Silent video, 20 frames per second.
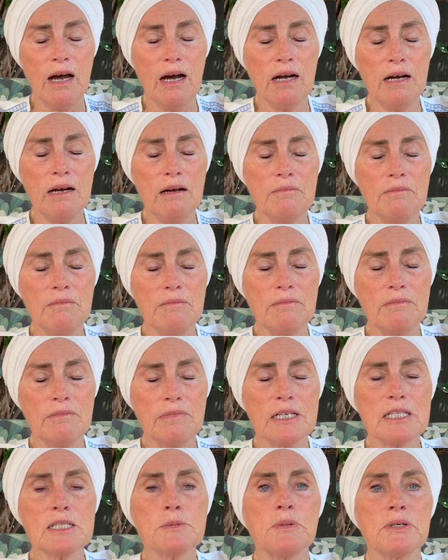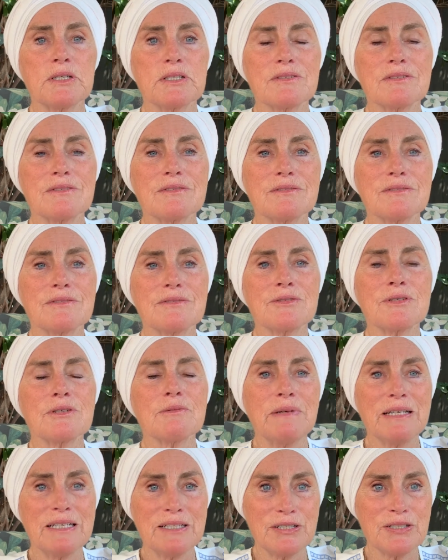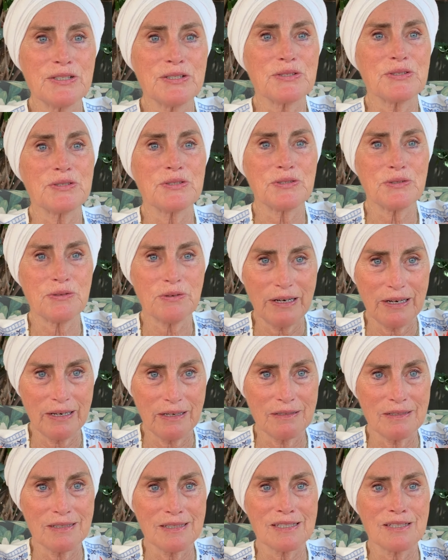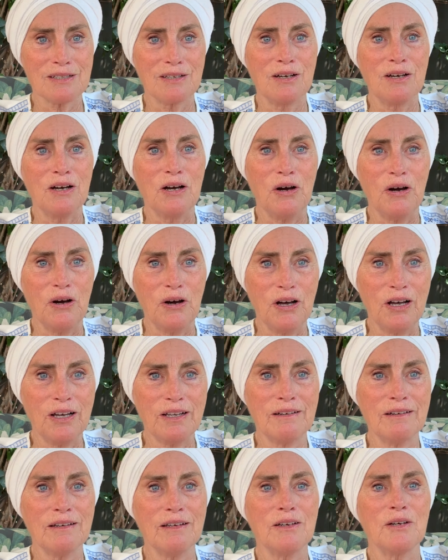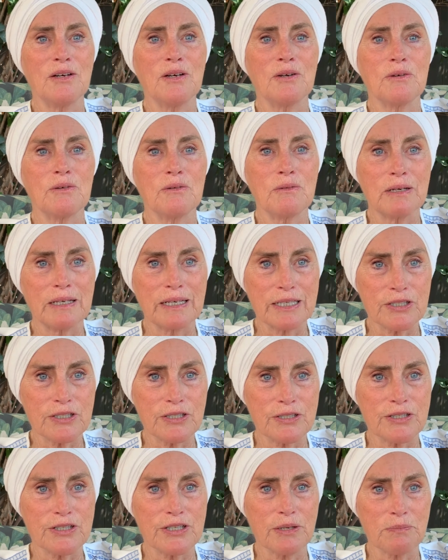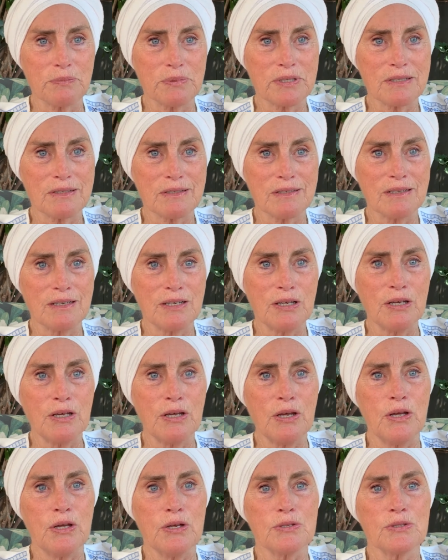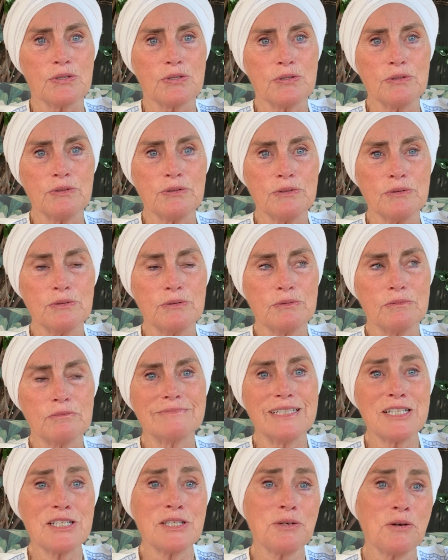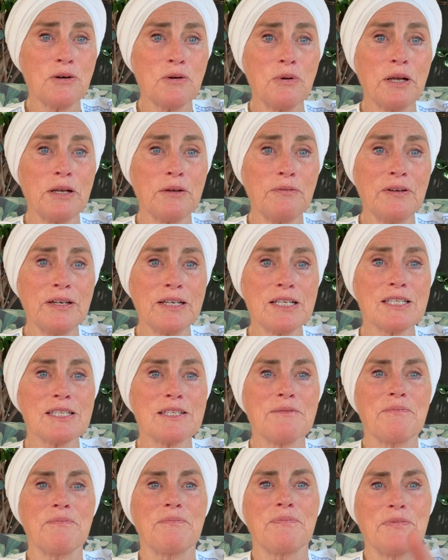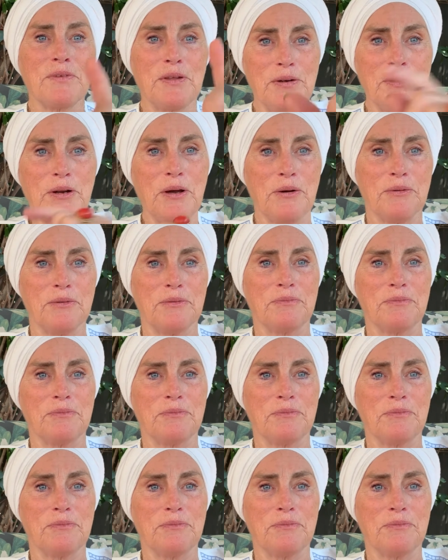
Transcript: has put tremendous strains on relationships. So is there a quick fix? No.